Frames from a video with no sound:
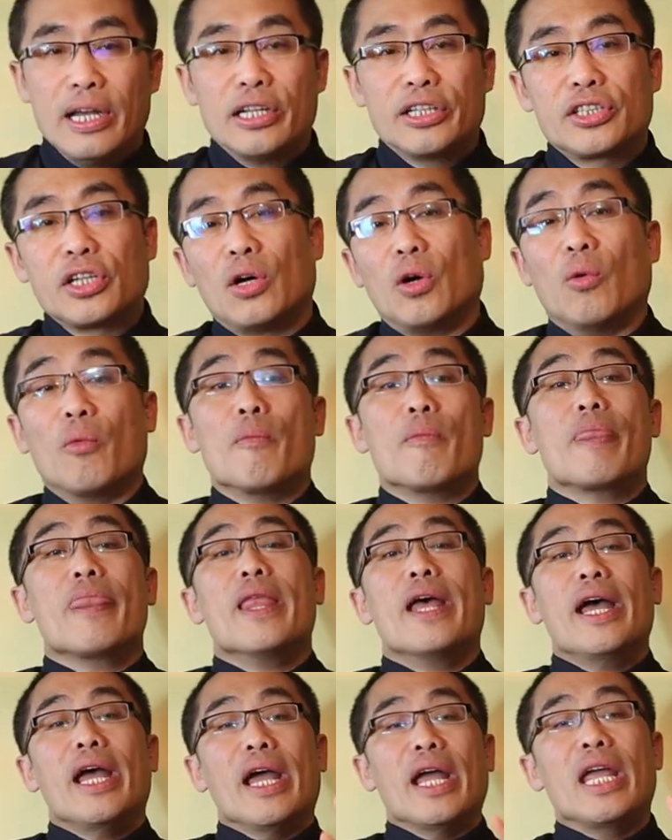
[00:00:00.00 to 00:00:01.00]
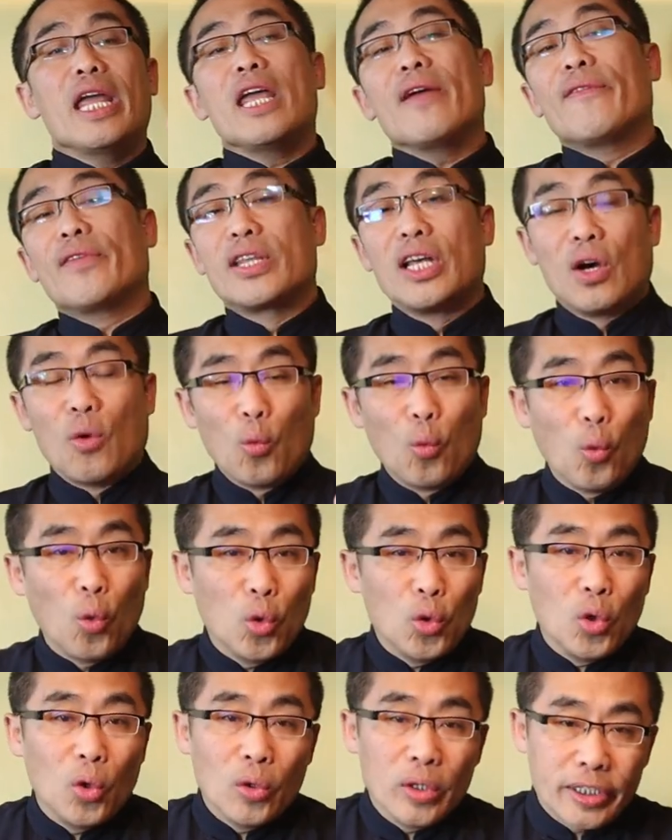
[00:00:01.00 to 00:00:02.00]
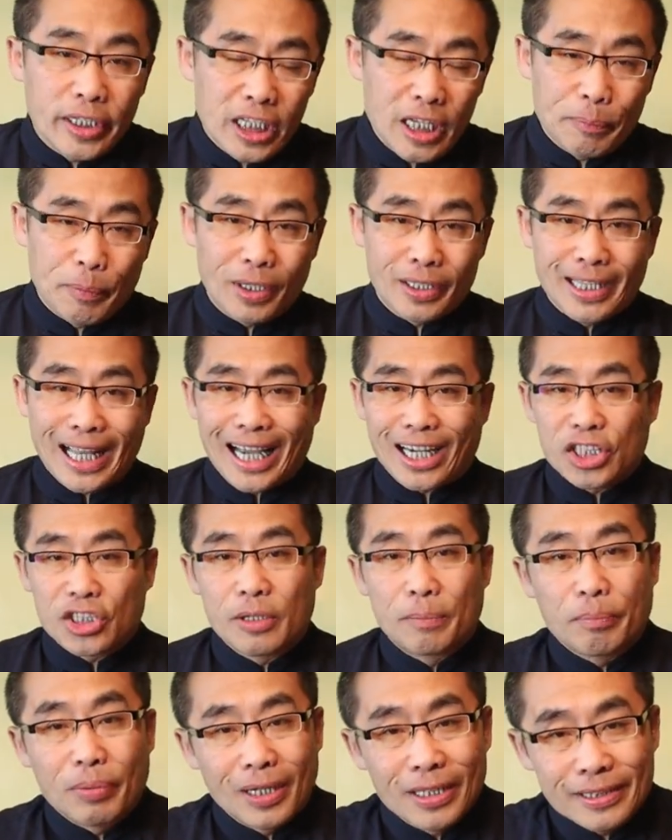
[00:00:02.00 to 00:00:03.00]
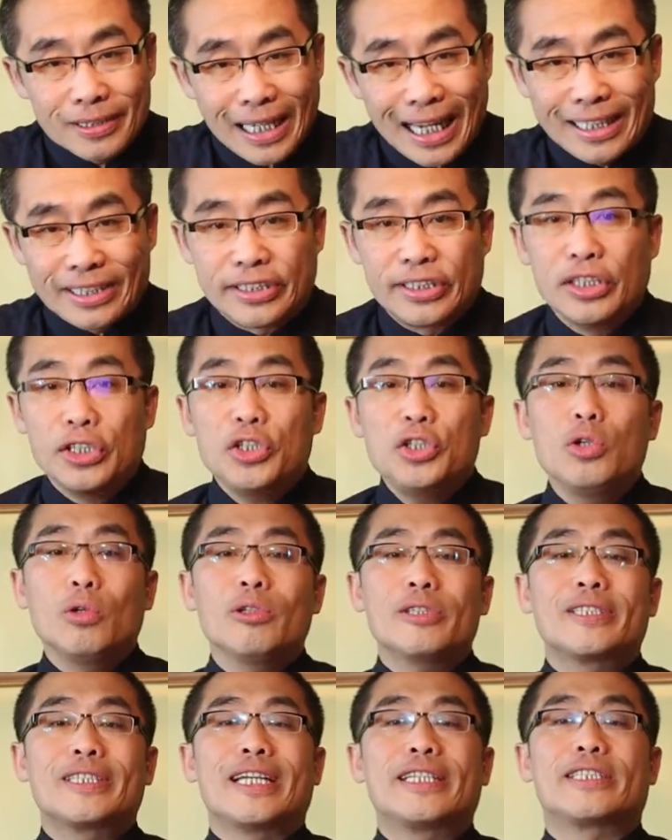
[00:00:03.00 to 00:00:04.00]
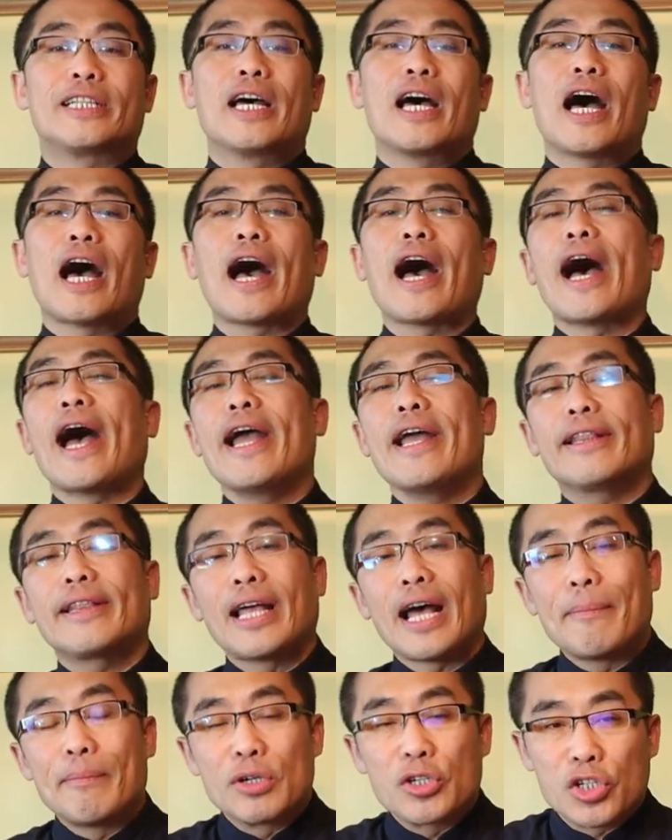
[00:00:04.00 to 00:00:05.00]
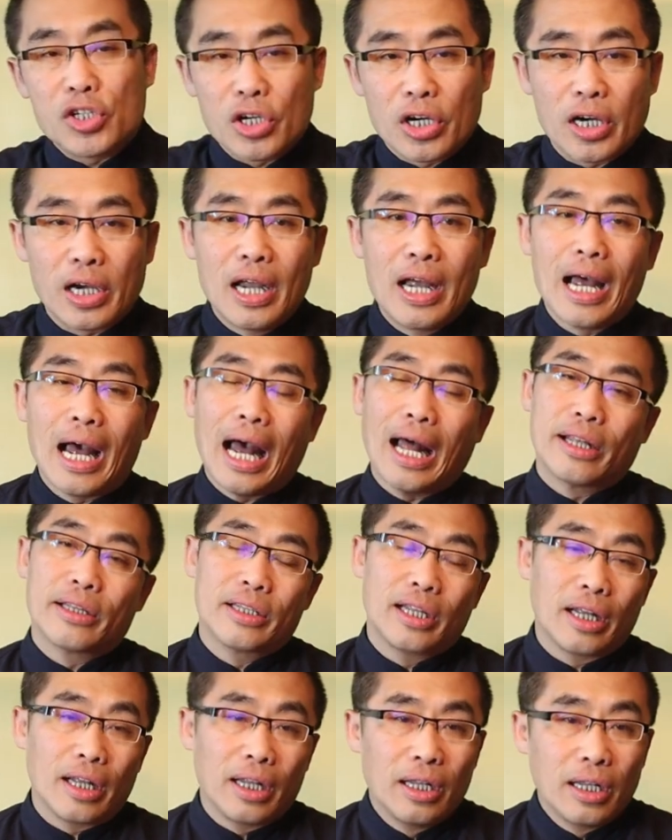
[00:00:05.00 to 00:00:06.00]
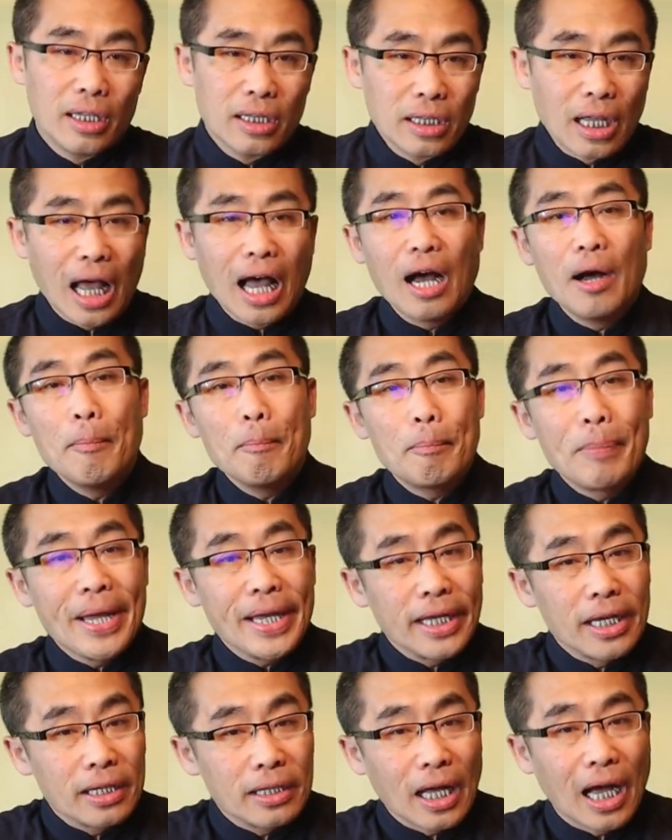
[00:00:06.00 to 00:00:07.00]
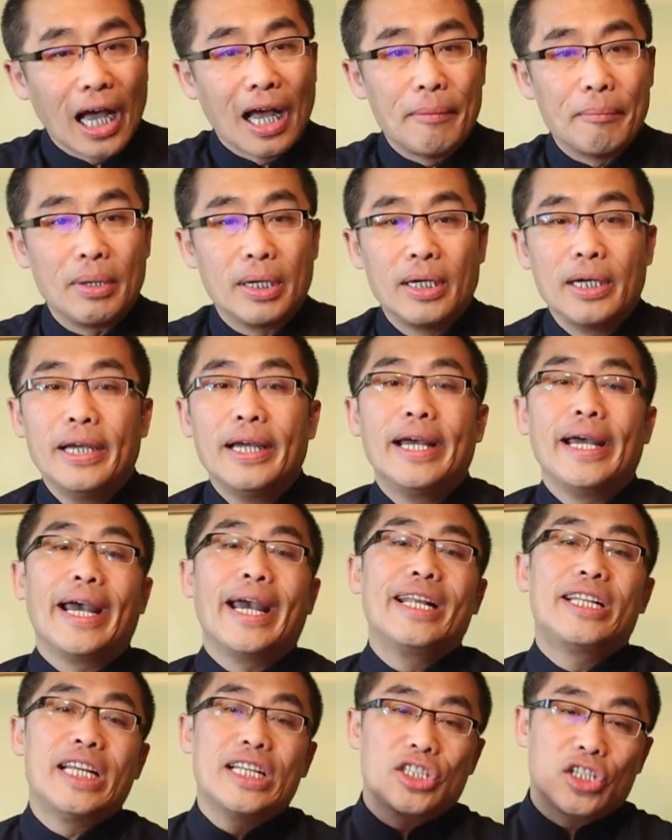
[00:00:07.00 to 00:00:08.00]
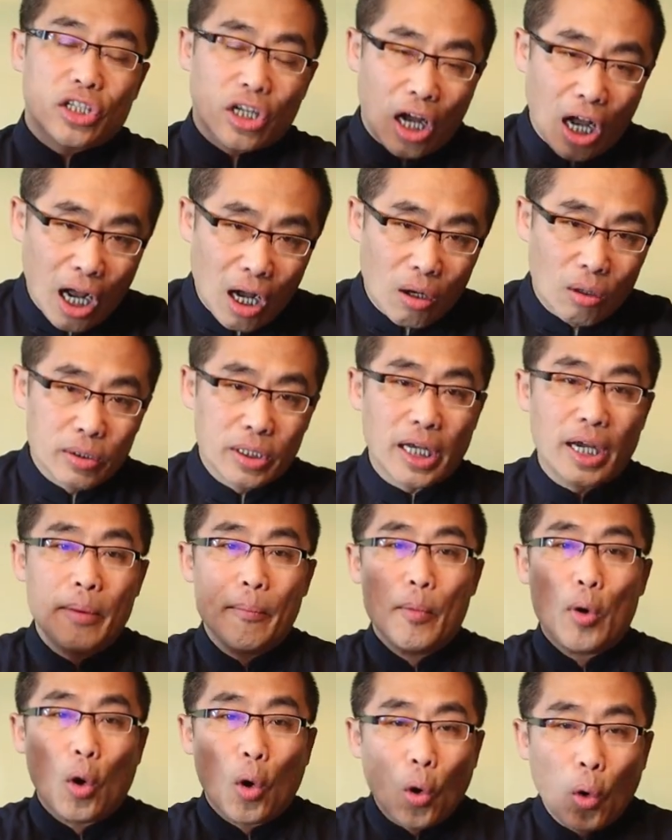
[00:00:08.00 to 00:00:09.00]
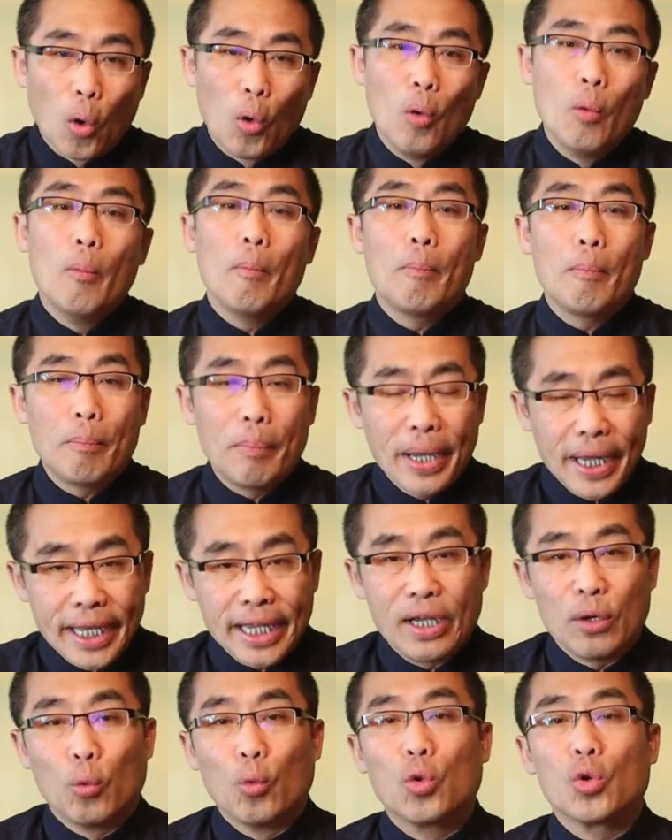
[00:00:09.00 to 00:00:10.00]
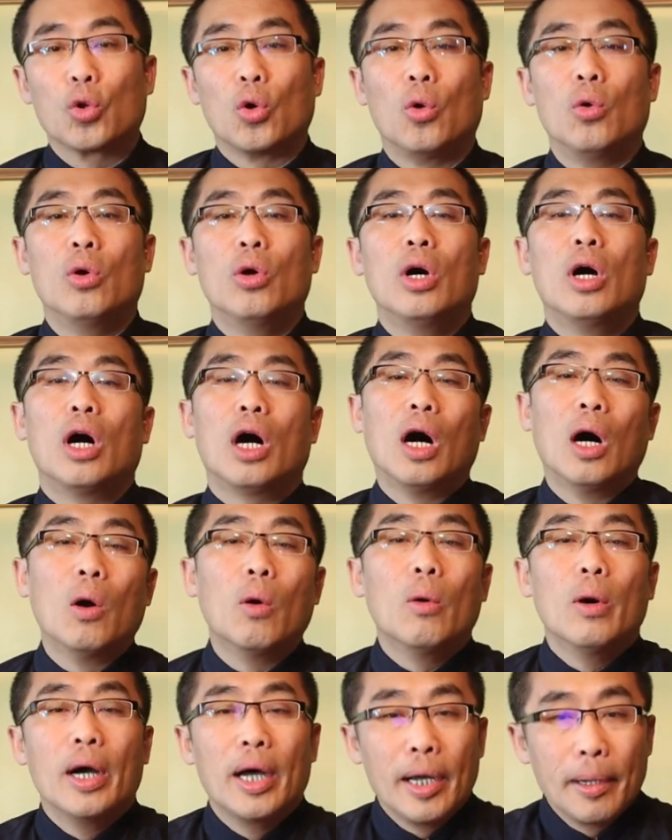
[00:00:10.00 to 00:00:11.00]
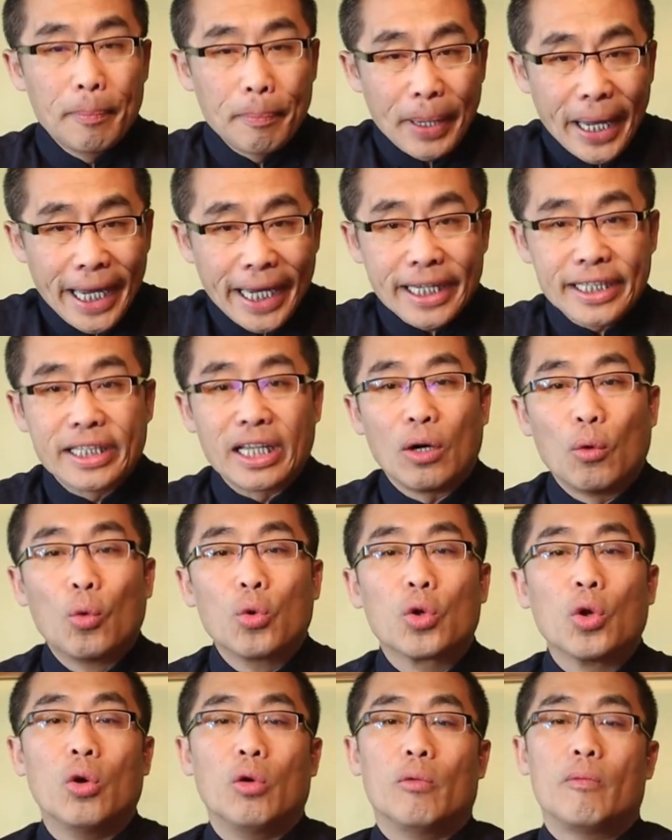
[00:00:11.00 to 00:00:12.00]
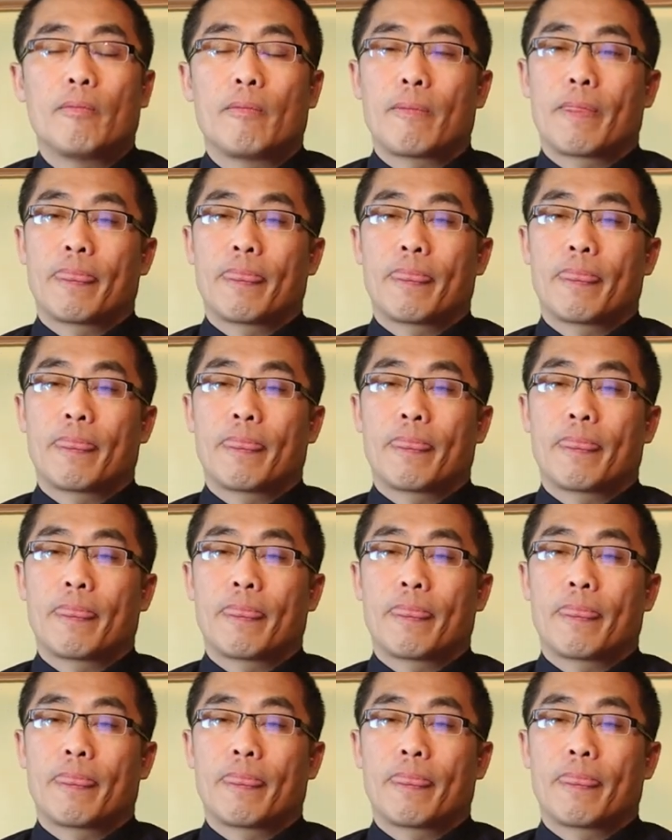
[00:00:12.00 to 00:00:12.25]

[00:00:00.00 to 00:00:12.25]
So, if the oolong tea production process uses high temperature and long baking time, it is called Hong Bei Oolong or Baked Oolong.